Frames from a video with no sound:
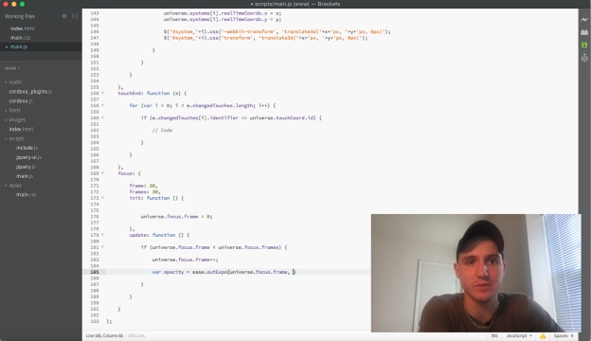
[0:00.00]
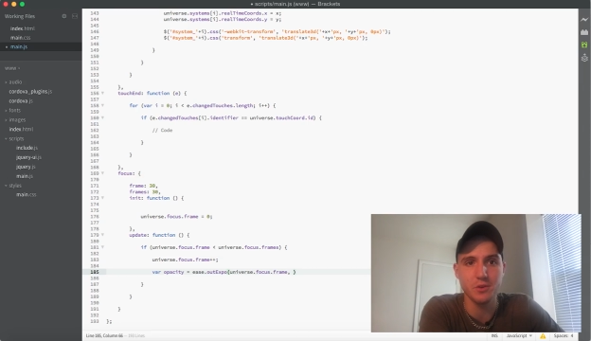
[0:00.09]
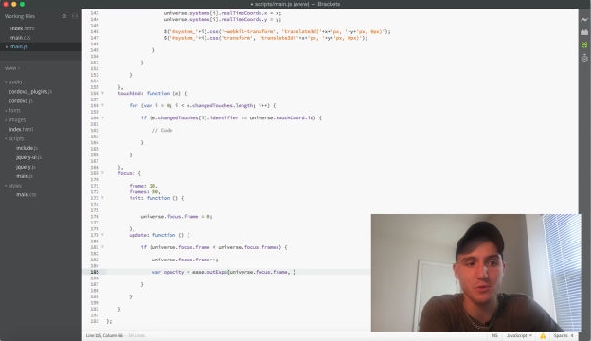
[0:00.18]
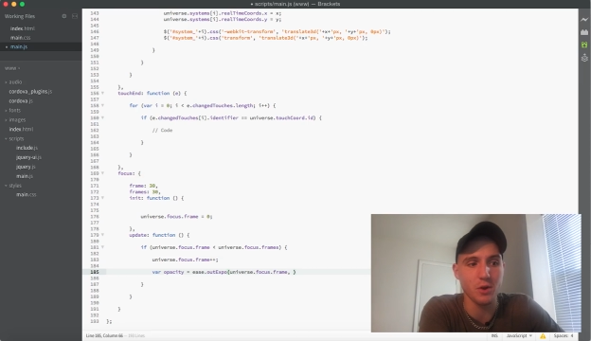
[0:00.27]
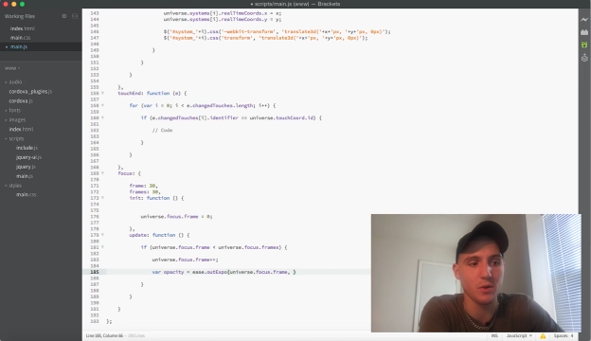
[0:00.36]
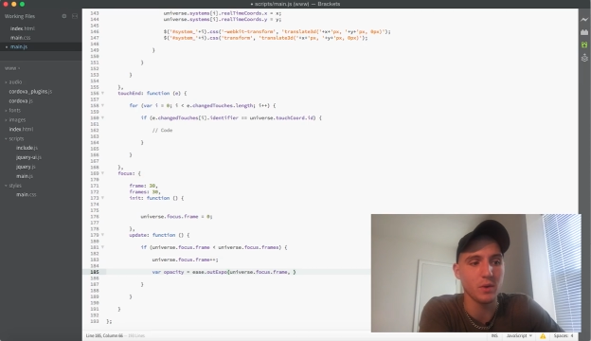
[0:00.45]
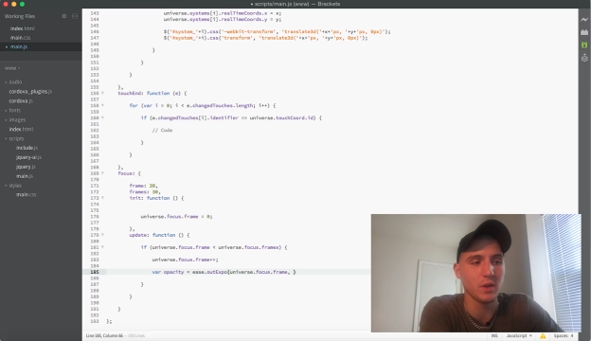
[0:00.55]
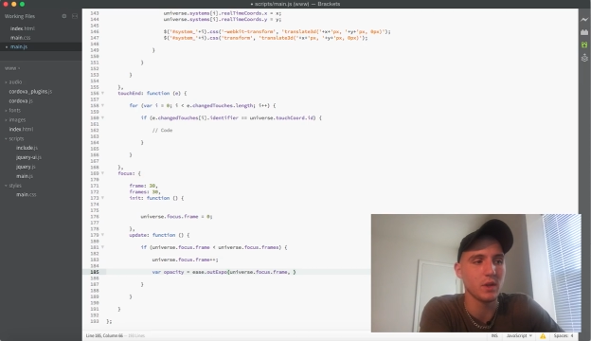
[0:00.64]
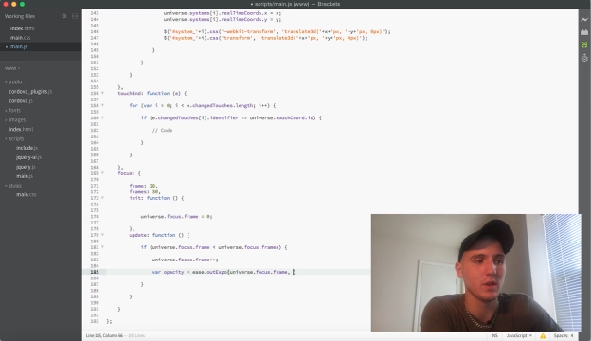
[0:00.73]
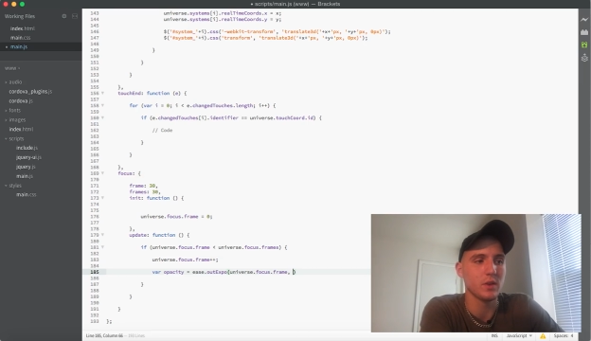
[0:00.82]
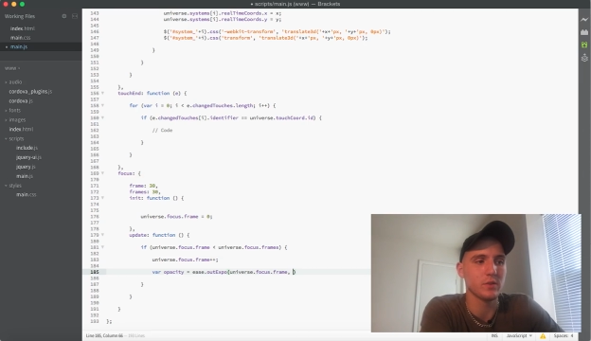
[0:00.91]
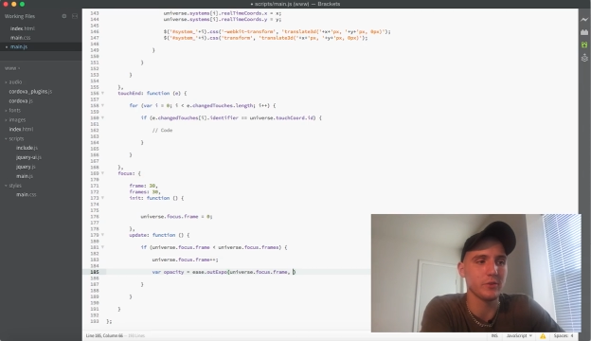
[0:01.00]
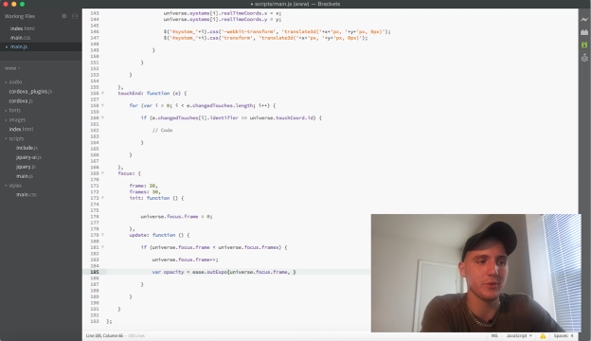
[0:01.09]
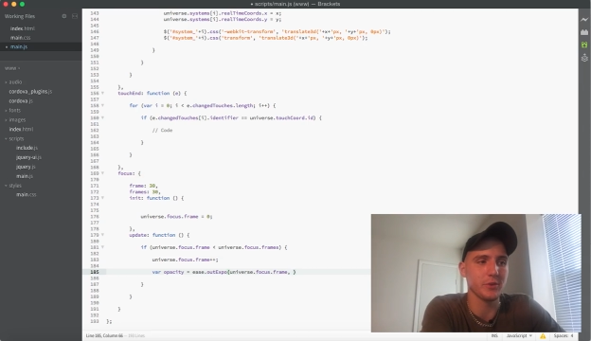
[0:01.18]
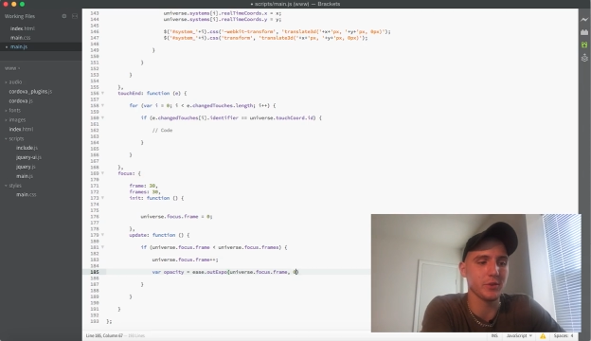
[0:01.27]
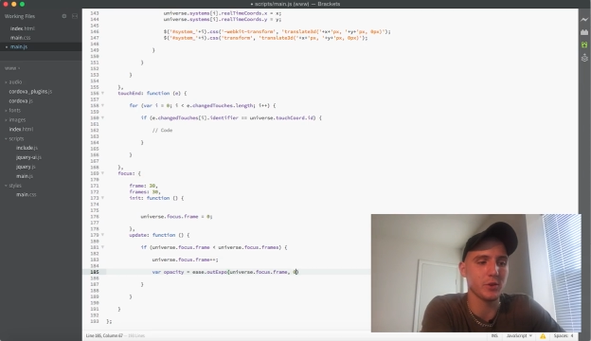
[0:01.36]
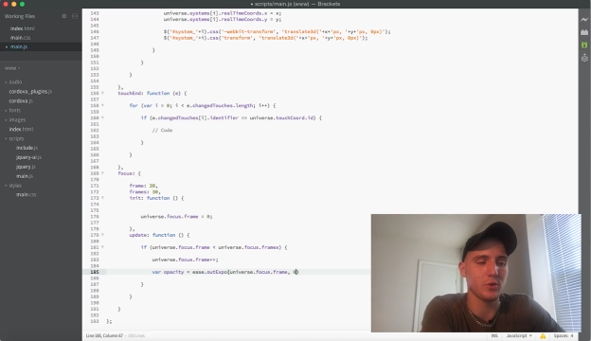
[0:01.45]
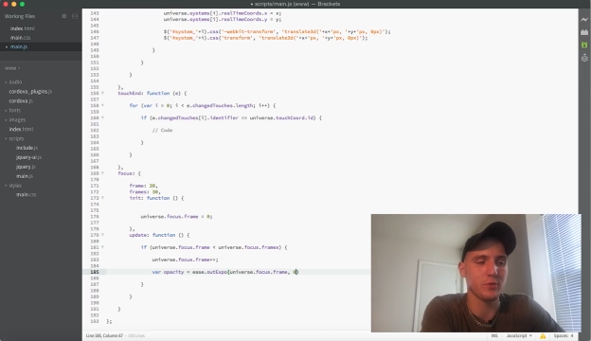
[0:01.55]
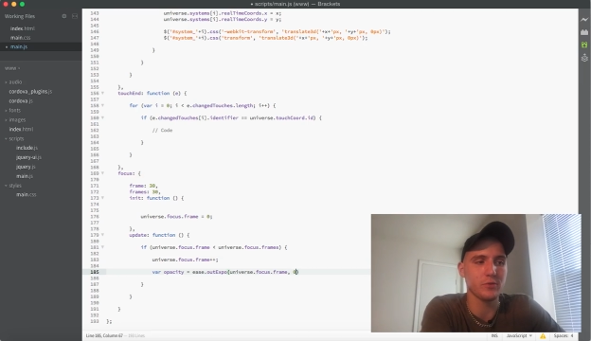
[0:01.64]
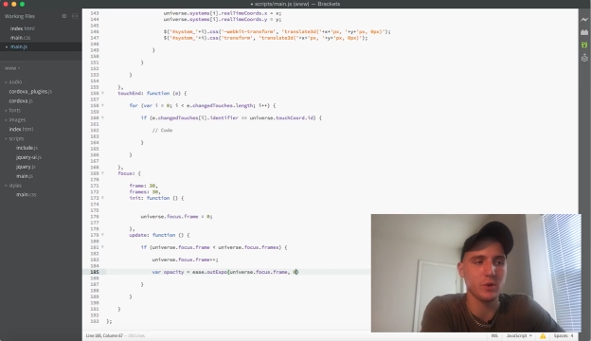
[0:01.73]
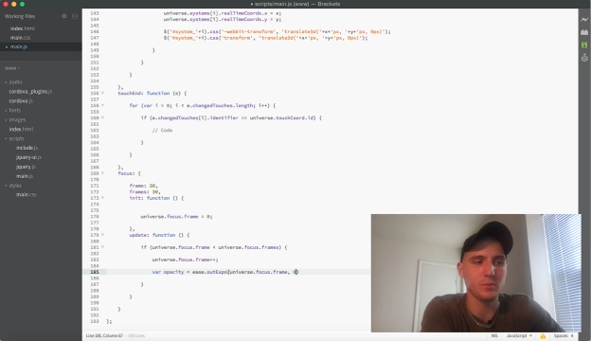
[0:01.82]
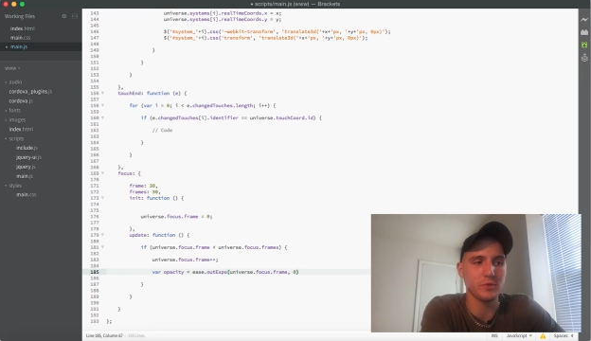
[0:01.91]
zero. So you're going to go
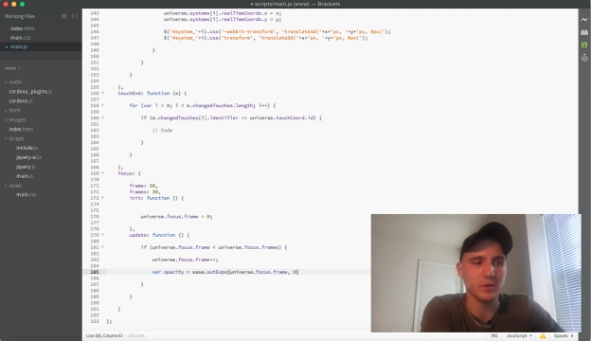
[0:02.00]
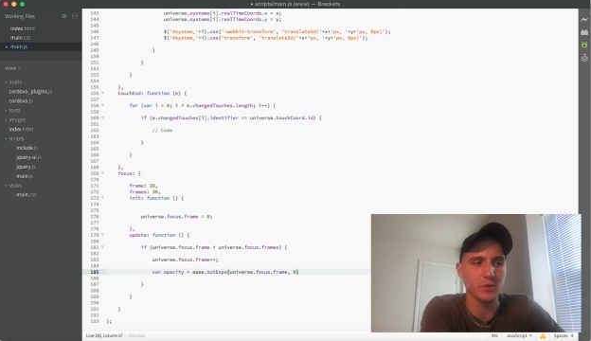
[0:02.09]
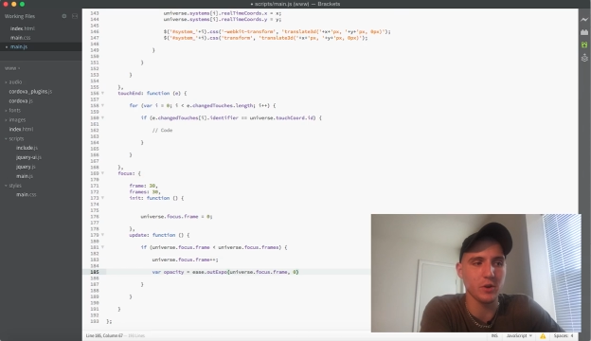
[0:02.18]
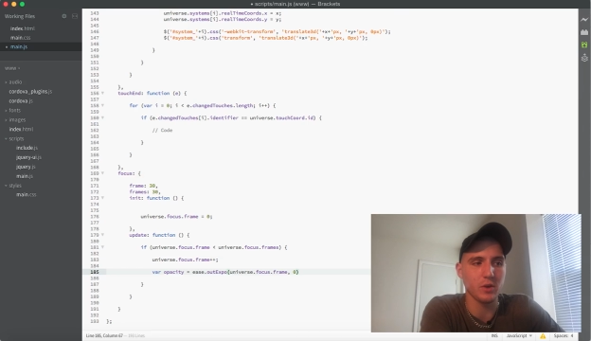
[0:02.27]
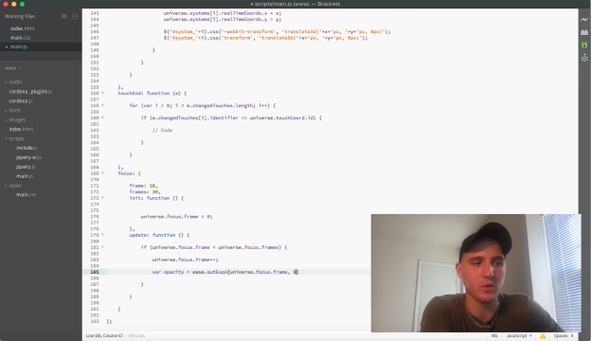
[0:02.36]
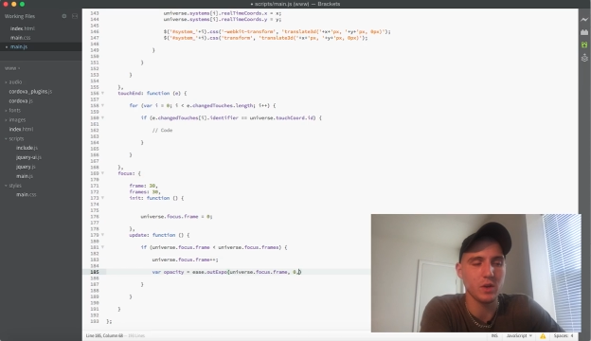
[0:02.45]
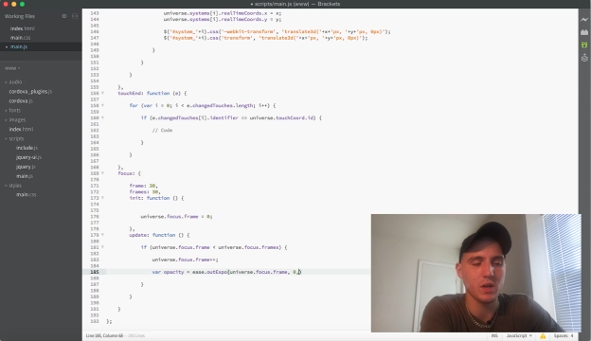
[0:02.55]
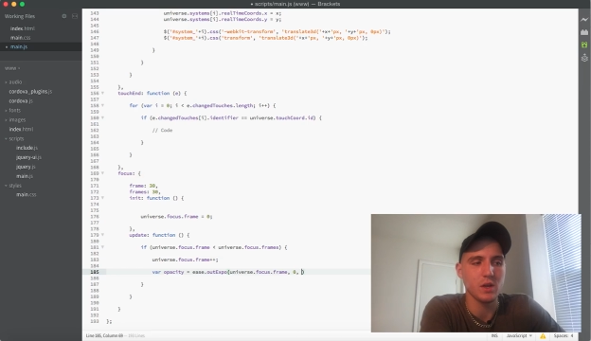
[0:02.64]
from zero,